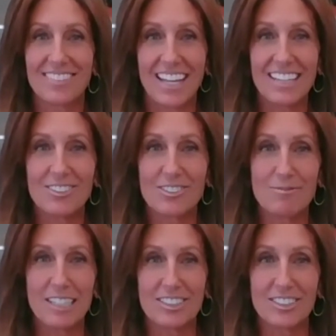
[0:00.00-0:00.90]
Thank you so
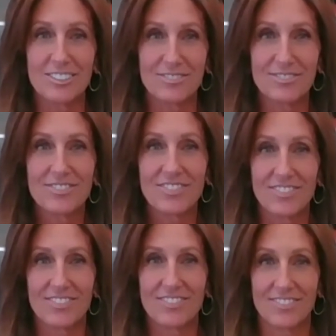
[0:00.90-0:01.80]
much.
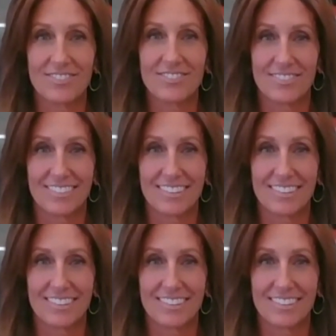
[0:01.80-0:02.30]
Thank you,